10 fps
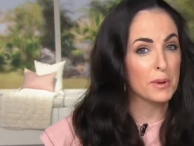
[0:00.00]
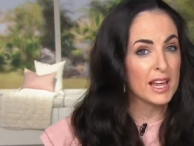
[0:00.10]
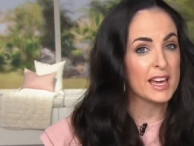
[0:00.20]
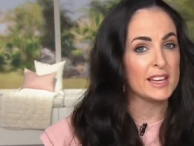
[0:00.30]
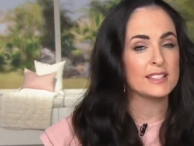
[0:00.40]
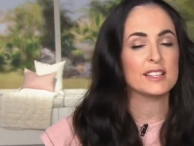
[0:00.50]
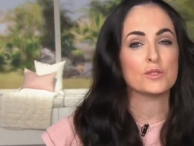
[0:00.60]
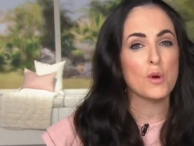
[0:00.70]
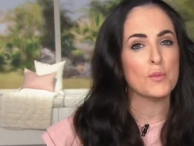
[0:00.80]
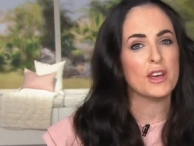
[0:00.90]
plants is
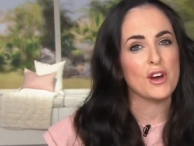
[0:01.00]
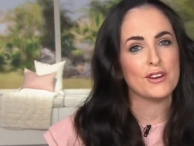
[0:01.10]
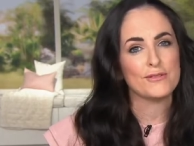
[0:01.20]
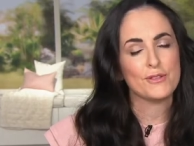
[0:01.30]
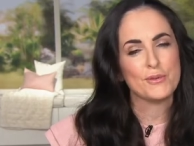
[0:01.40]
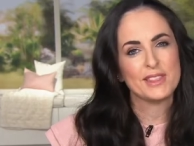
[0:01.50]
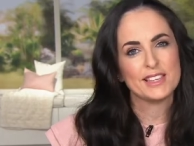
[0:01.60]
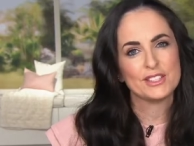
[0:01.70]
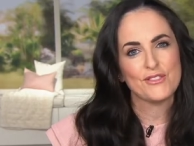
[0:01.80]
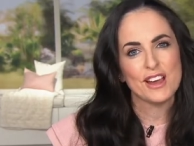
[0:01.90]
what we're going for with
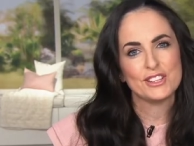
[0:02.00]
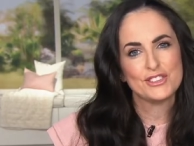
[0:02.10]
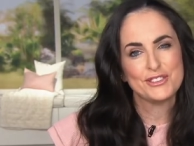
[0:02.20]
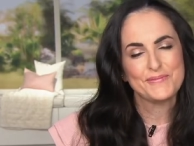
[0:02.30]
this range.